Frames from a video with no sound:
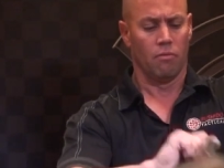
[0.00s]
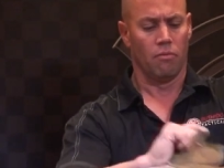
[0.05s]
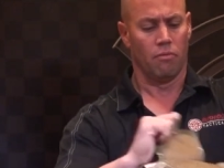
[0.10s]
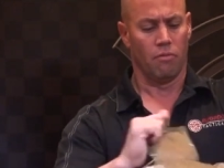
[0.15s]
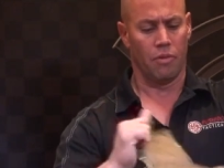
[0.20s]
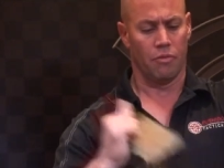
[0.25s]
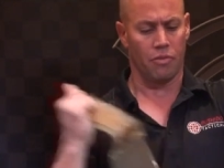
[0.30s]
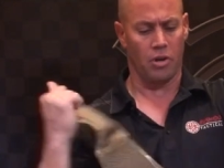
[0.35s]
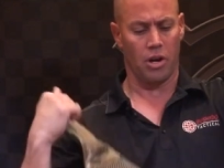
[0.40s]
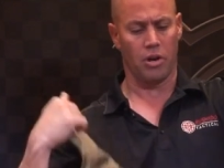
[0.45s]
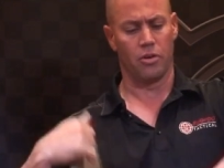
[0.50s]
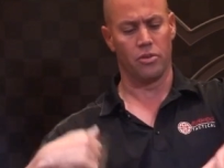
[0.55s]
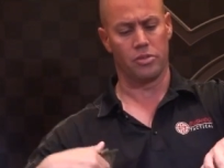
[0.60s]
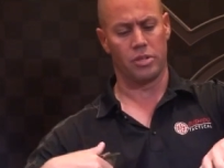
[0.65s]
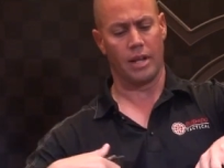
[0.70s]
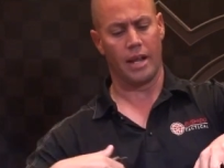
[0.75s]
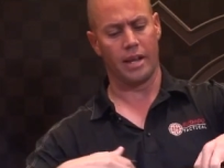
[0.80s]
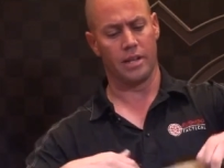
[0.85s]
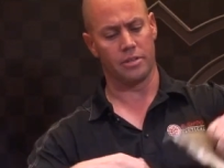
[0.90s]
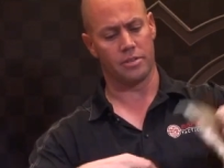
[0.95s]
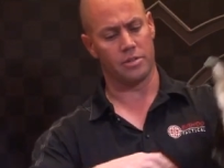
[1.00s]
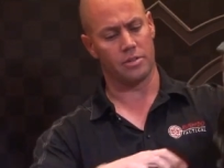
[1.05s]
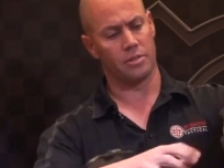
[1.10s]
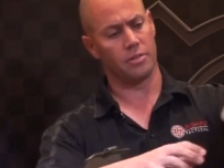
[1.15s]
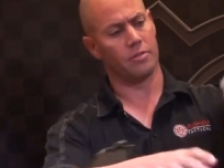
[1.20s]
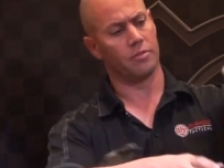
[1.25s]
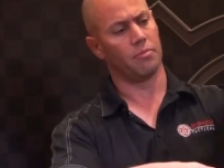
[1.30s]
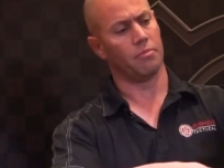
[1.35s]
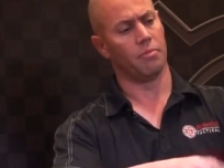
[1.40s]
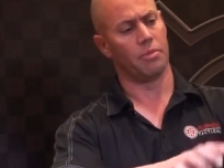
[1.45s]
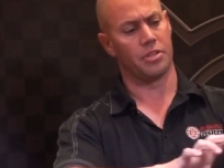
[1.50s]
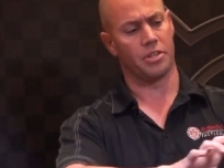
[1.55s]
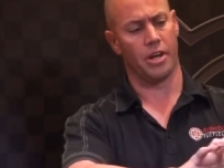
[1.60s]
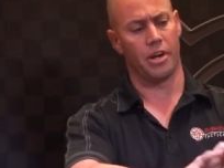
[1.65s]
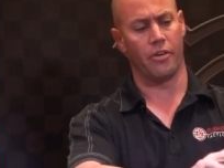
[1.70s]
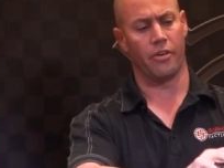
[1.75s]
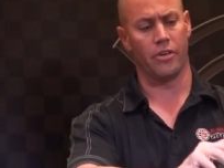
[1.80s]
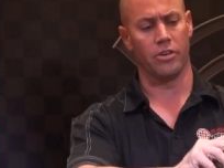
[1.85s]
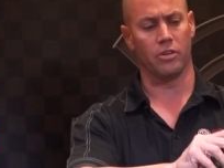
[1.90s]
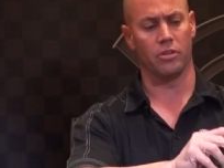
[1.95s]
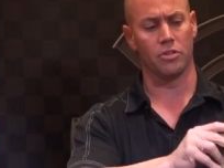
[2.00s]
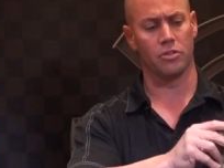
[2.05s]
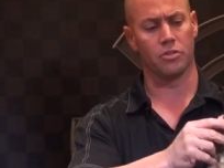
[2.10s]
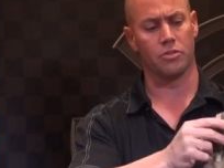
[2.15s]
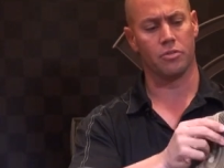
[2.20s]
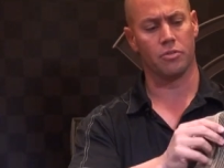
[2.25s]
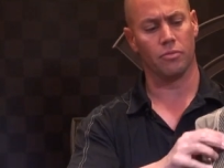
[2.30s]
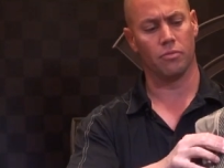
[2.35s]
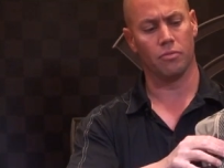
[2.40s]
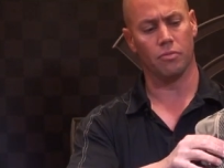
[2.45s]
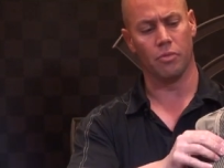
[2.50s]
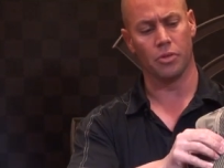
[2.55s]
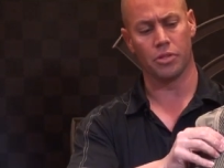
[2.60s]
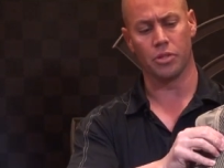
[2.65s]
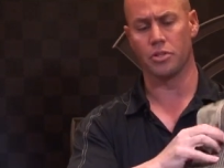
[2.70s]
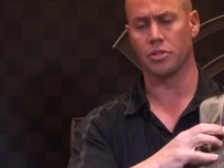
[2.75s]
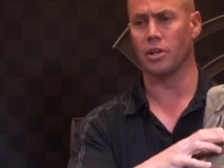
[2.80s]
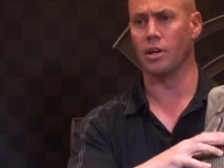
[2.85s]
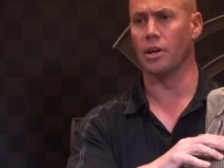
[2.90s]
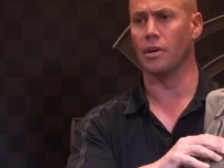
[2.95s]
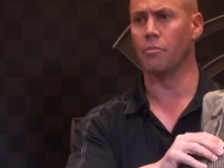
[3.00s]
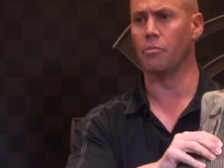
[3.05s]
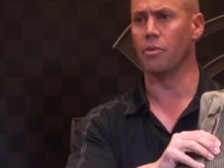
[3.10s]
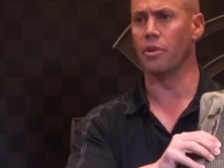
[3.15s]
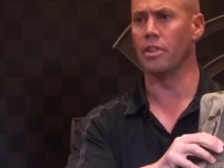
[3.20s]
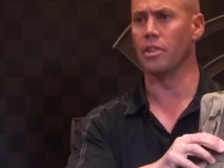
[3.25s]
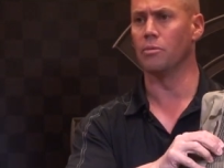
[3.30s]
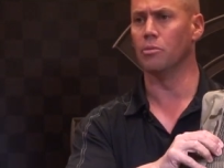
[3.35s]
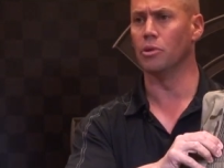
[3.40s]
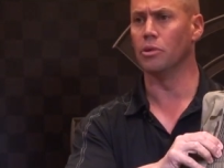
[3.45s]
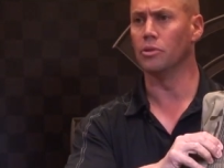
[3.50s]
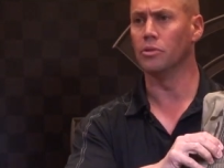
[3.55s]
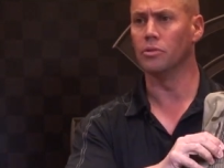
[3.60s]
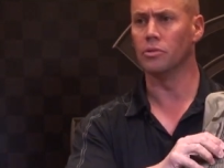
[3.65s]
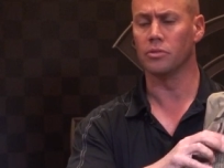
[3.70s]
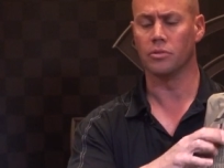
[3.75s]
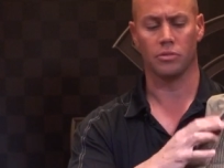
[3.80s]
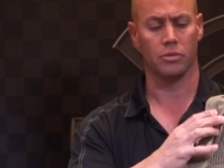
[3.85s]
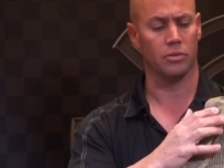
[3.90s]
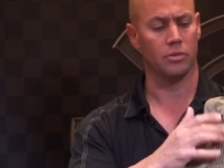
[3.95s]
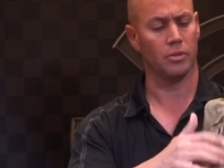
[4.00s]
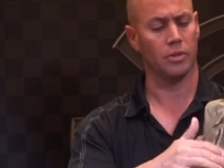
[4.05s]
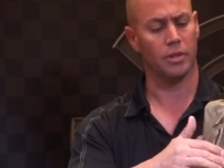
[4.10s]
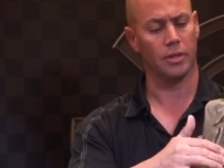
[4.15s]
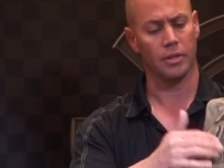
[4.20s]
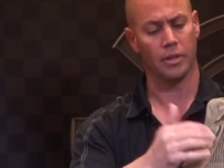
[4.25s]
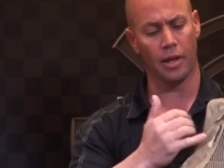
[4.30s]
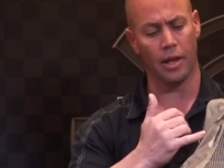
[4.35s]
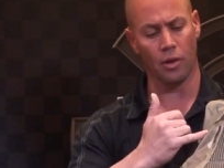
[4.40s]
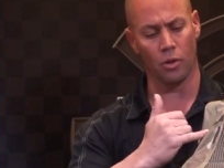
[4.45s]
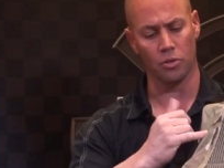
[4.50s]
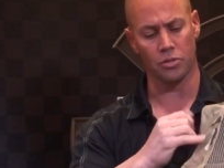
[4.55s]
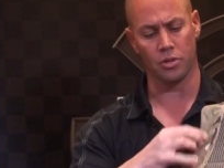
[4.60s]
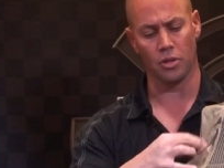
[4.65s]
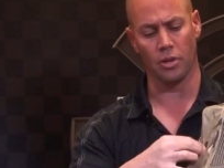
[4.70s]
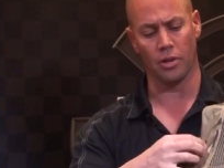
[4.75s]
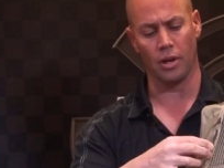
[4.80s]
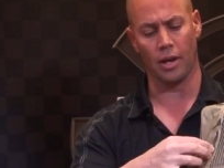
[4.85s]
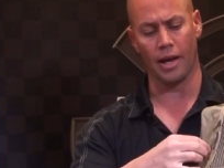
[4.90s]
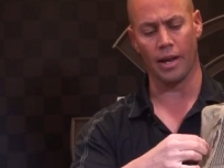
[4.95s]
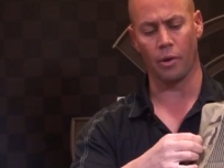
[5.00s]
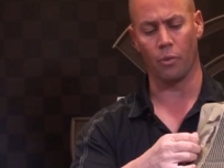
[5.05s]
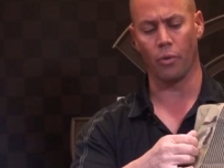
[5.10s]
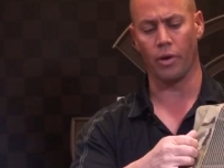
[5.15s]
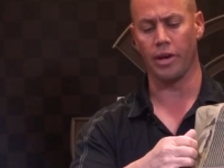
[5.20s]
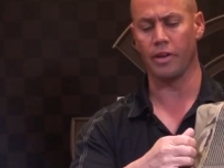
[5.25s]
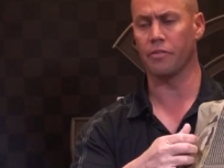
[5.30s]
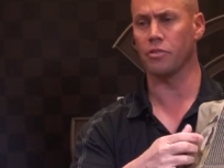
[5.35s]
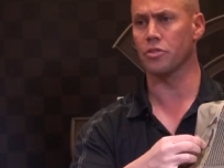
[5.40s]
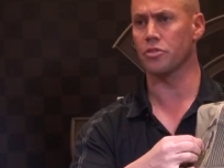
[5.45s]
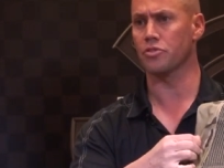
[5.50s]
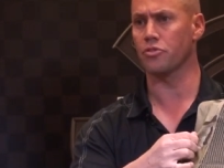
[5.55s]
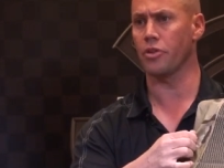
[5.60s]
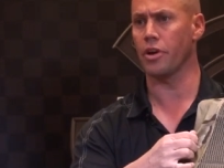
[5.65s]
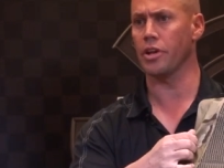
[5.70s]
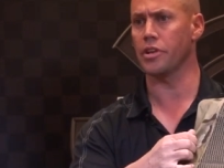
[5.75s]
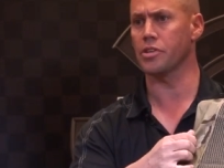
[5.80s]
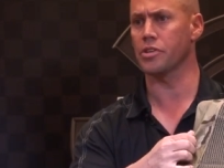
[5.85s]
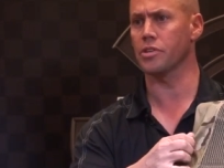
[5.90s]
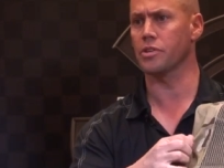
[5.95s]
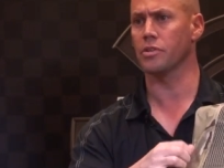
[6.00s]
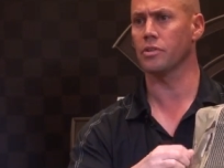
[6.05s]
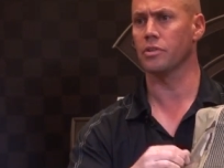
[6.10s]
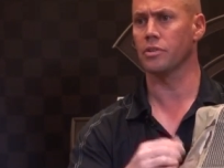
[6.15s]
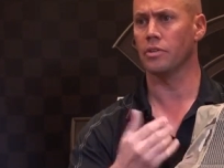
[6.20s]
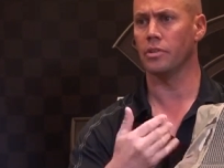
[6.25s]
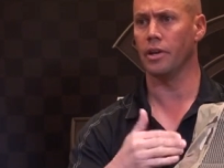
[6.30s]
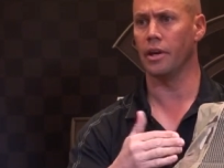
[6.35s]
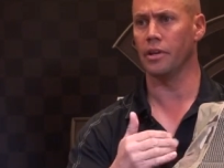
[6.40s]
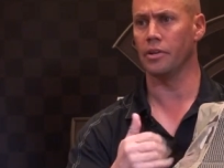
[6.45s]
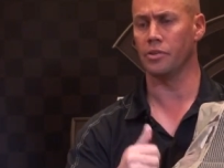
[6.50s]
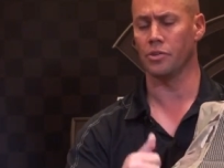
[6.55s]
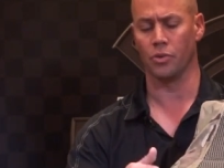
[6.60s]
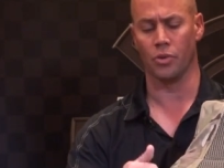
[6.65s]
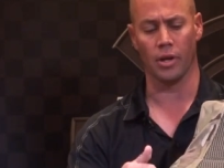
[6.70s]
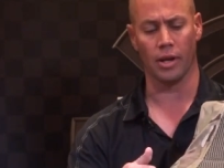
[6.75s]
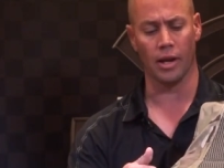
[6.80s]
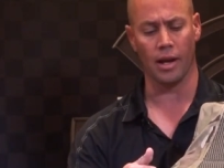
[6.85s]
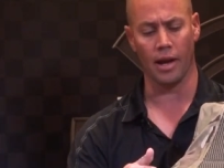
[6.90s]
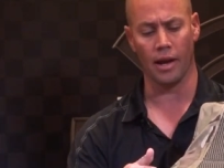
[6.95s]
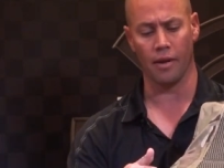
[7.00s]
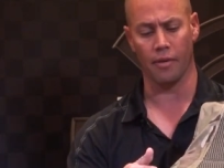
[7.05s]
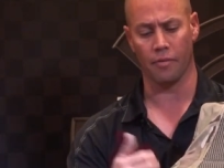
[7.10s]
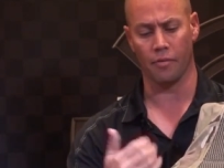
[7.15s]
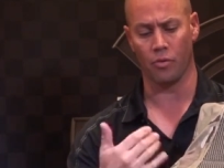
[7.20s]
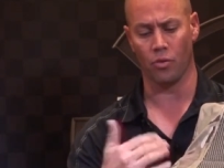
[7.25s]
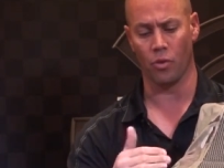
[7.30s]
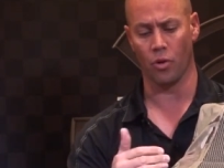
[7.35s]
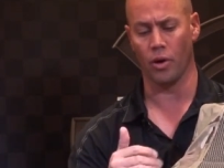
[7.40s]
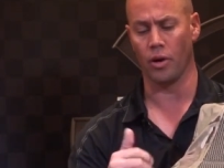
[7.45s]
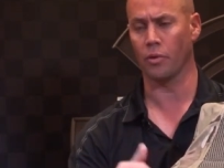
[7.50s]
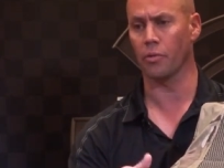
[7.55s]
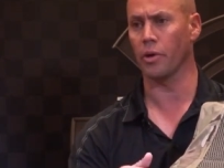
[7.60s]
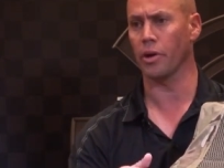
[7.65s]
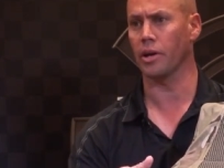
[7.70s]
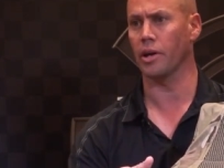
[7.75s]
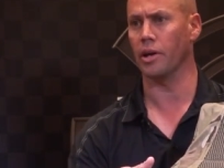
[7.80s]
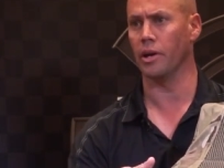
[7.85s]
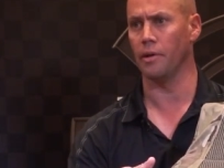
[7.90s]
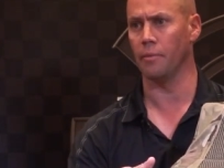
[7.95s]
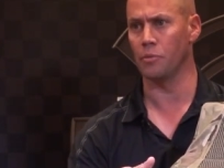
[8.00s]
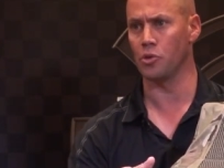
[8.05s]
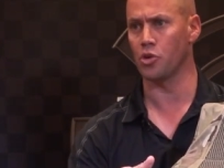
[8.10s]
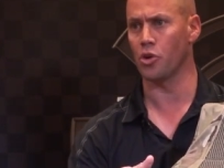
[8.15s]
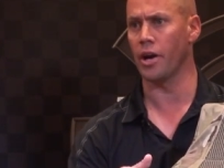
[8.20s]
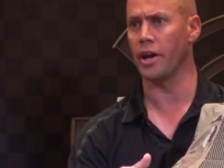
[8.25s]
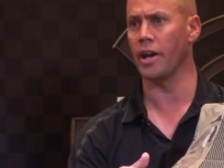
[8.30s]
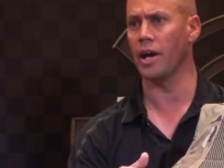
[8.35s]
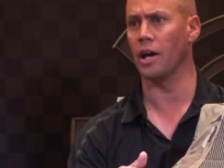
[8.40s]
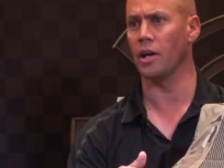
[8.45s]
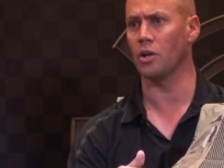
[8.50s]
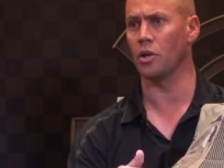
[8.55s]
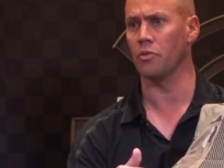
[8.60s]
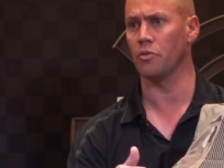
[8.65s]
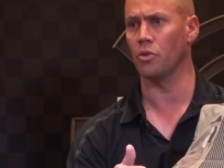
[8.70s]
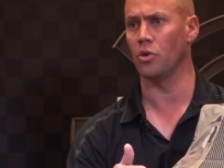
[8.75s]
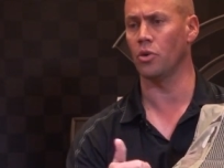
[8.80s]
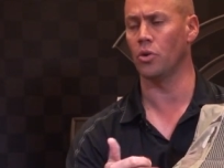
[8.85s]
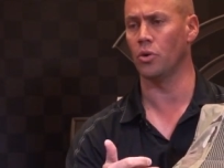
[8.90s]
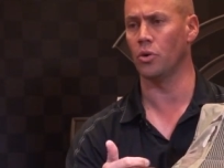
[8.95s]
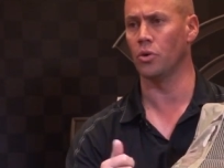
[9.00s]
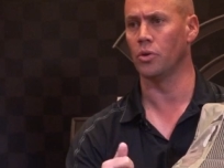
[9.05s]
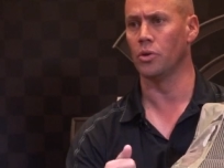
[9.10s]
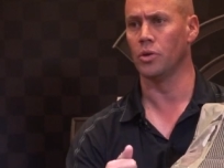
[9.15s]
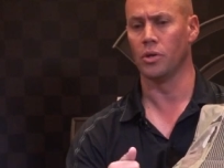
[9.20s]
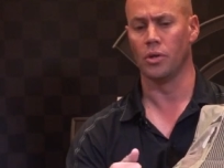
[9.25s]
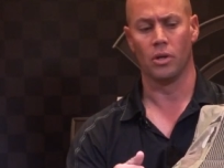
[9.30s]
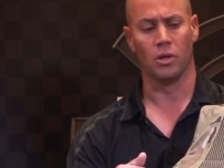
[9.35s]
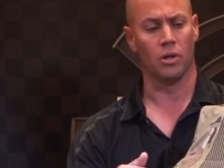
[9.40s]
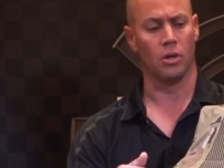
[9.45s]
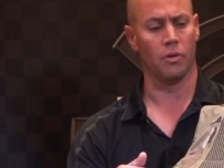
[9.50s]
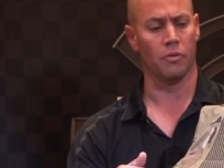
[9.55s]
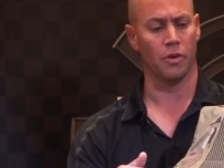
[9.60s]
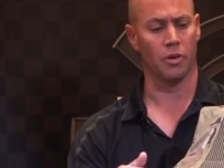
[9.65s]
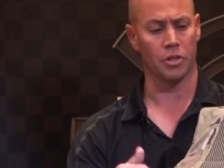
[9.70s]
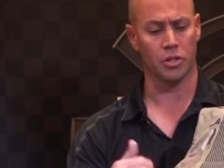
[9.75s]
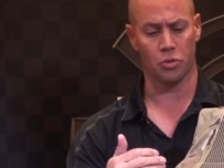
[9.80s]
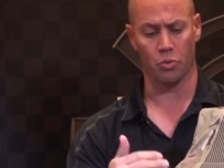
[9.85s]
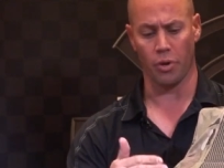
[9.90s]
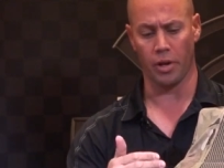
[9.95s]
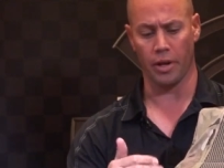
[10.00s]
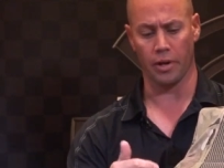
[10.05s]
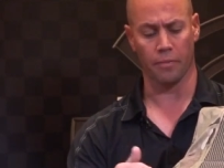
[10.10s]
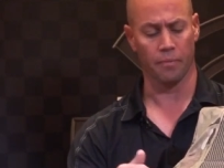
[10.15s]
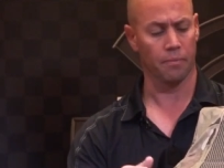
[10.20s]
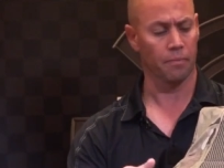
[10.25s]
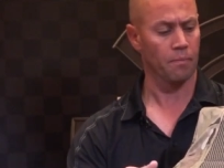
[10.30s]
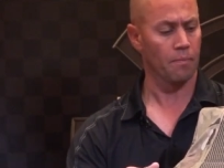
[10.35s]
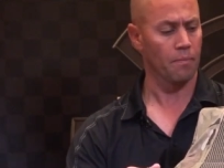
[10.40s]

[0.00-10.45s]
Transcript: we try to use the latest materials, which is uh, breathable and also a lighter weight for stretch and to allow for a quick um, drying out of your of, your uh, sweating.